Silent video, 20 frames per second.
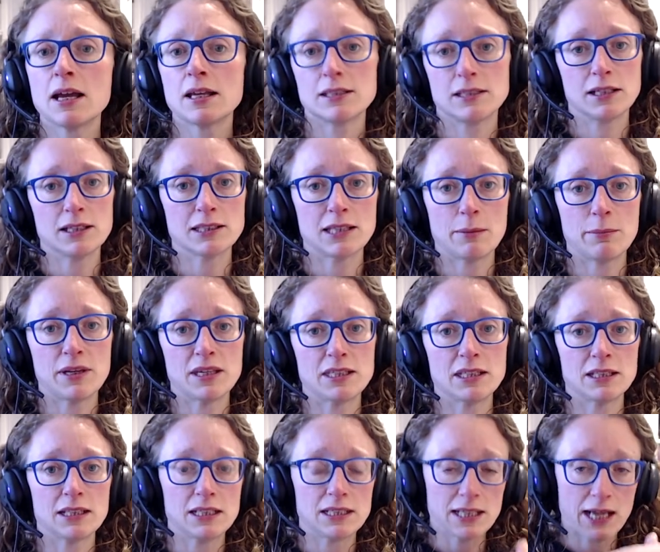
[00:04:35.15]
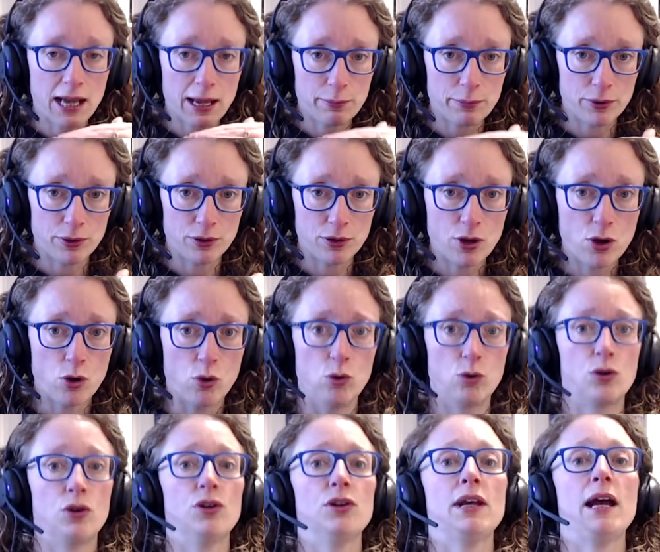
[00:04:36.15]
Does that meeting need to happen? Or
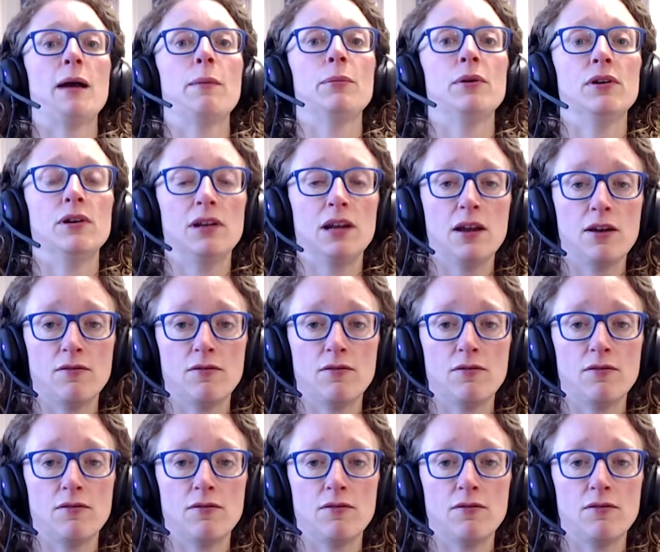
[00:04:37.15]
could it happen